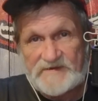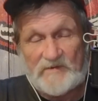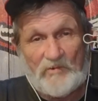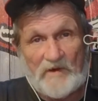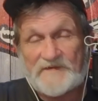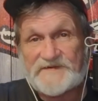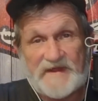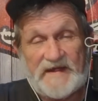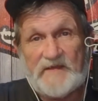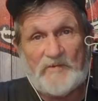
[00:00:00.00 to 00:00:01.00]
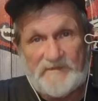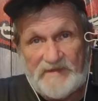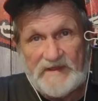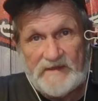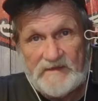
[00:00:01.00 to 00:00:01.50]
and where the stadium would
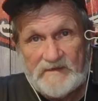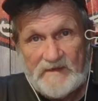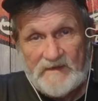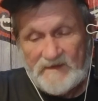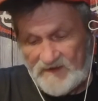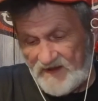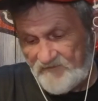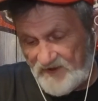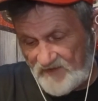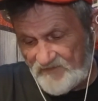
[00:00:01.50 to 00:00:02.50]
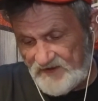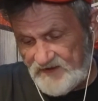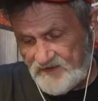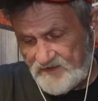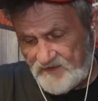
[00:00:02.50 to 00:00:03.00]
be. And Beverly,
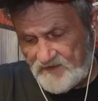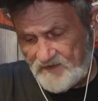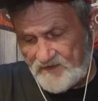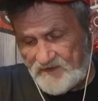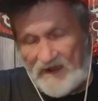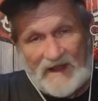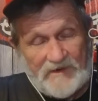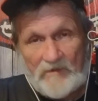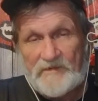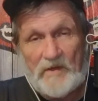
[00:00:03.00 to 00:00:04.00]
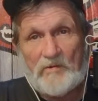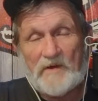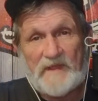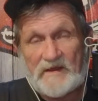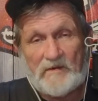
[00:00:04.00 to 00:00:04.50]
I don't know where
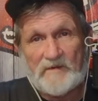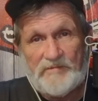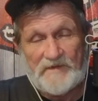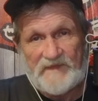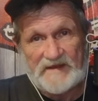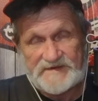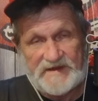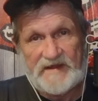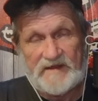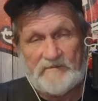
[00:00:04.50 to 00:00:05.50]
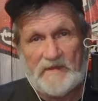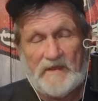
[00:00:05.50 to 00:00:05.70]
they're going to put that stadium.